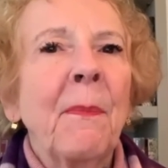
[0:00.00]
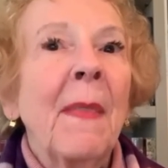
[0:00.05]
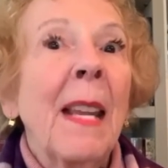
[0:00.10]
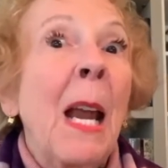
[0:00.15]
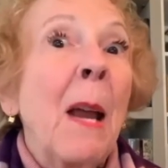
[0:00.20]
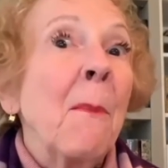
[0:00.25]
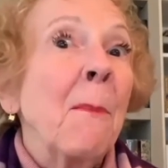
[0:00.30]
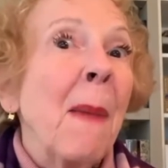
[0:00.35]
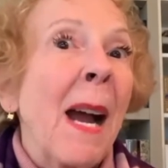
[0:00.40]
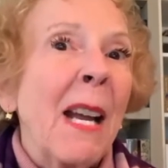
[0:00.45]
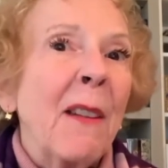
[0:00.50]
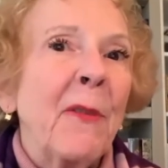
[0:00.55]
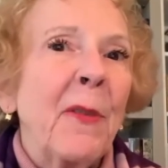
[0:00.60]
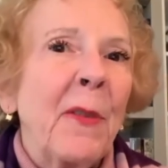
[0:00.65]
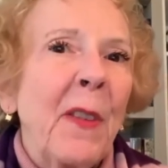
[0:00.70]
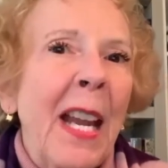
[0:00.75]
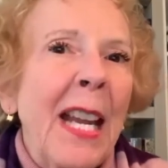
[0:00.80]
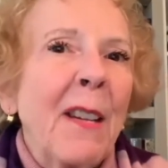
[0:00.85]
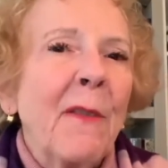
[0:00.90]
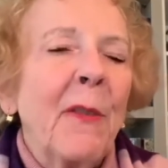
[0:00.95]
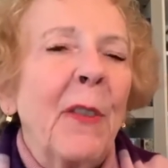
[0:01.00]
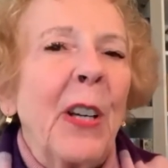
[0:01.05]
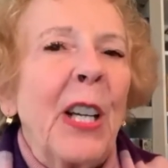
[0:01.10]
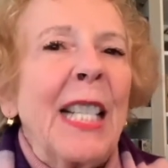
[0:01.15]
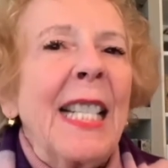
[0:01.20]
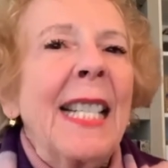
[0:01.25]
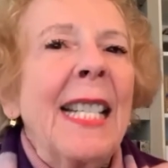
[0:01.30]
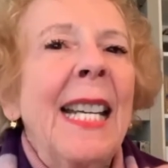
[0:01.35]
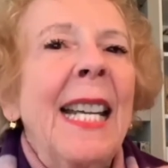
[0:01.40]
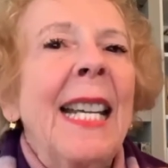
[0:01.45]
My
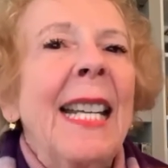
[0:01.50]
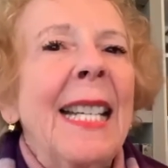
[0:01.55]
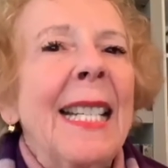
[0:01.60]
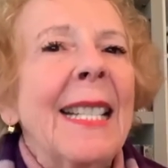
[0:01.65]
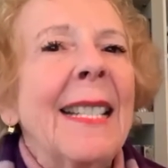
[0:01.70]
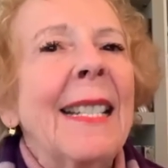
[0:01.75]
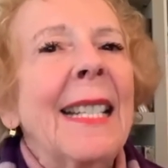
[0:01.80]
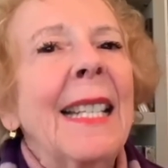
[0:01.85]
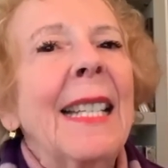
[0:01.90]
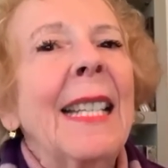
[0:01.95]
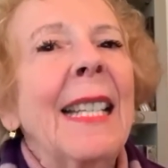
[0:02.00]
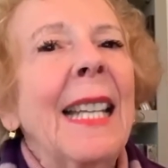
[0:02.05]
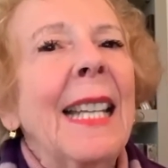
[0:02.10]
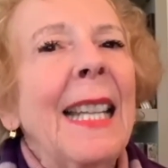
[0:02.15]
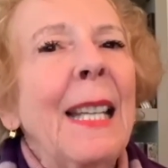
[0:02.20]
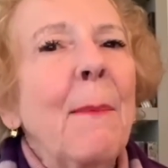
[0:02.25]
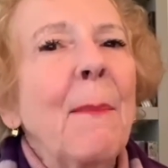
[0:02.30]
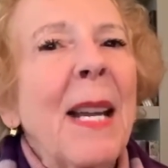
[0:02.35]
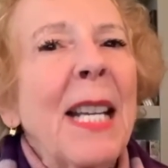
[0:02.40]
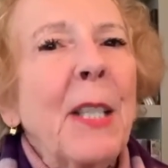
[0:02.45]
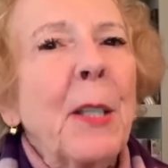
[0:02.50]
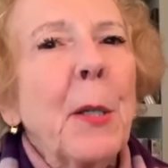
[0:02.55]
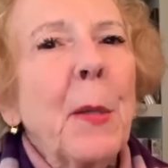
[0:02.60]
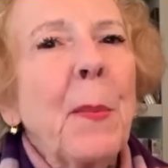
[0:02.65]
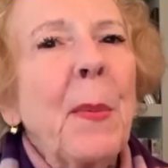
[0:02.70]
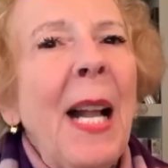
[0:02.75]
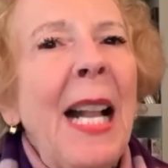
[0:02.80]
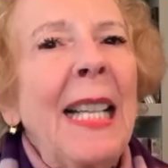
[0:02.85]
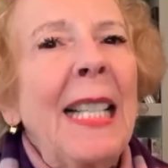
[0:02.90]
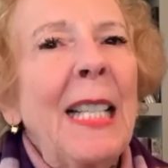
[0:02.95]
favorite is in the
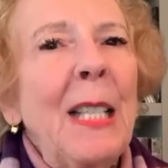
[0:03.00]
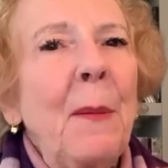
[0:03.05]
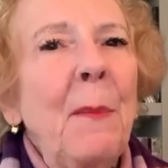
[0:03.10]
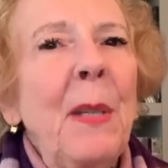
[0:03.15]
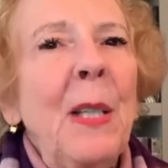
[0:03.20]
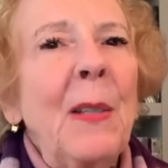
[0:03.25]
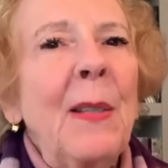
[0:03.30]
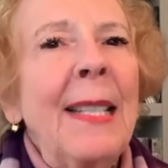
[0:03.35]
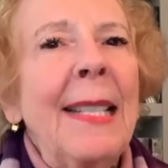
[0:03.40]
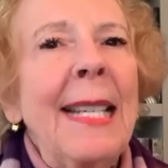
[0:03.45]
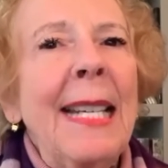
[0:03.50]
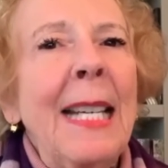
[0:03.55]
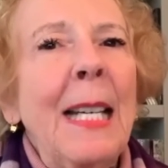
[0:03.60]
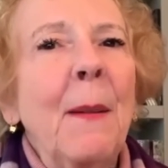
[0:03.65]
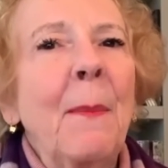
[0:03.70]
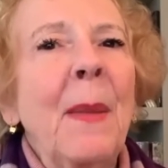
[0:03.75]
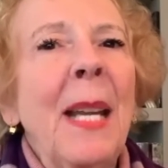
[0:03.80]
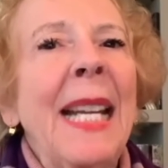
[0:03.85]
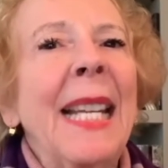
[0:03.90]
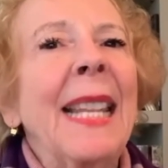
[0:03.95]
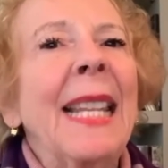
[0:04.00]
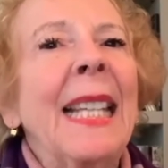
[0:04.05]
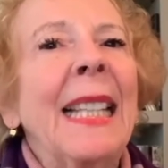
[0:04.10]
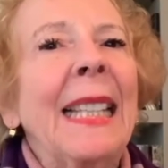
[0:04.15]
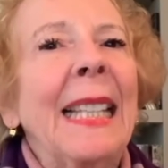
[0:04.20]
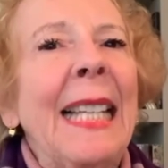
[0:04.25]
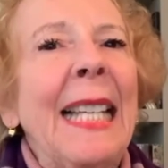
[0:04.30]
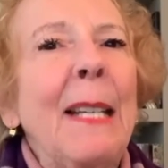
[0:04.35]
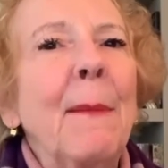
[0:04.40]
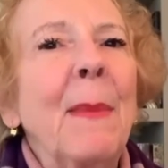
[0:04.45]
Metropolitan Museum in the
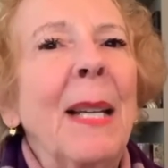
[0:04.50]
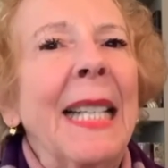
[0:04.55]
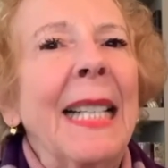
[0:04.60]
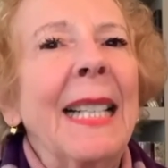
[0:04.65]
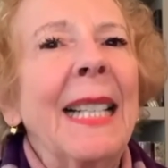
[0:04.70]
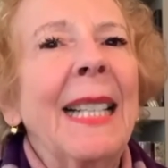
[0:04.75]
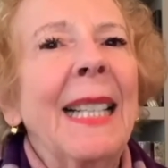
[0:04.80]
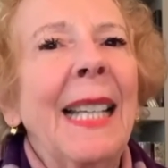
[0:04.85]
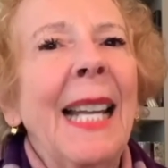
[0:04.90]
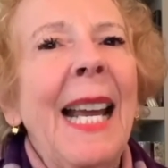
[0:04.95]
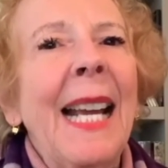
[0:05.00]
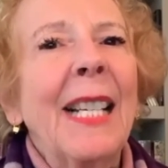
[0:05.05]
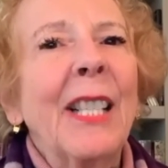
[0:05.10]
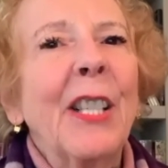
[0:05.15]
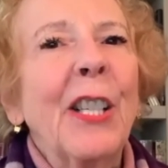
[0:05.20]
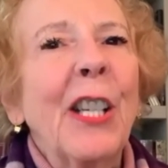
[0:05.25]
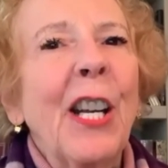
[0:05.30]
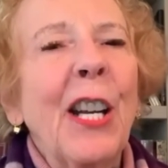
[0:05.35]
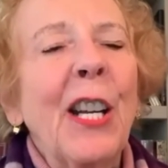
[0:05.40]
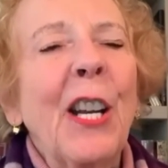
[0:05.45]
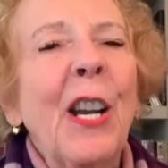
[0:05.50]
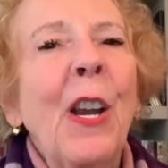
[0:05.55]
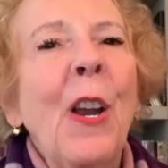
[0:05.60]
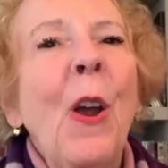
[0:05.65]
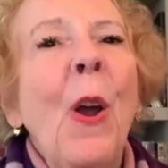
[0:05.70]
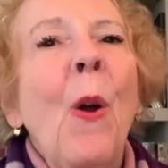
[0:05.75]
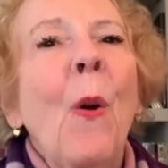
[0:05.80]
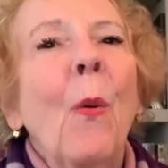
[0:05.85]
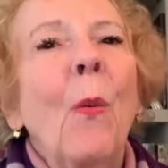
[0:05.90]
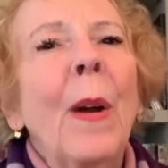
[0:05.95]
Lehman Collection,
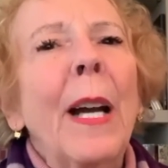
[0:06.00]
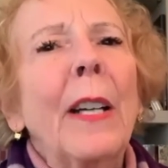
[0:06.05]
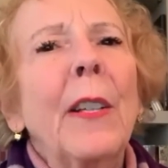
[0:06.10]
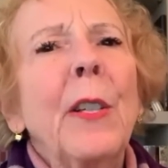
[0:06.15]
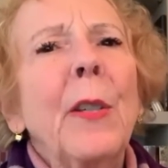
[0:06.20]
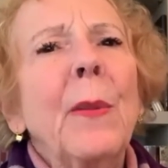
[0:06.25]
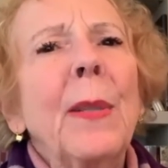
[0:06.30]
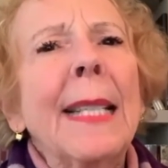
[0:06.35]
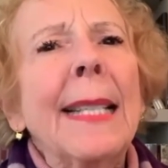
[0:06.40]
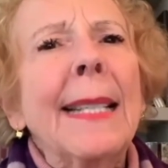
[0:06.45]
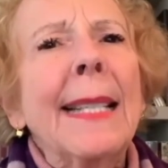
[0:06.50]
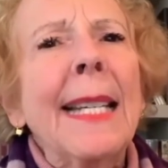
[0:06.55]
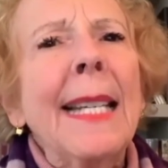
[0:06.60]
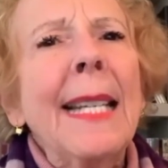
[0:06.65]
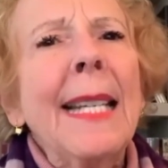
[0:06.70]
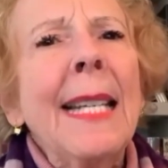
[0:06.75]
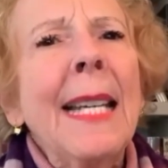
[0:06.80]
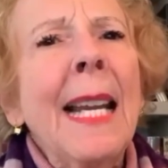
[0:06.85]
where you see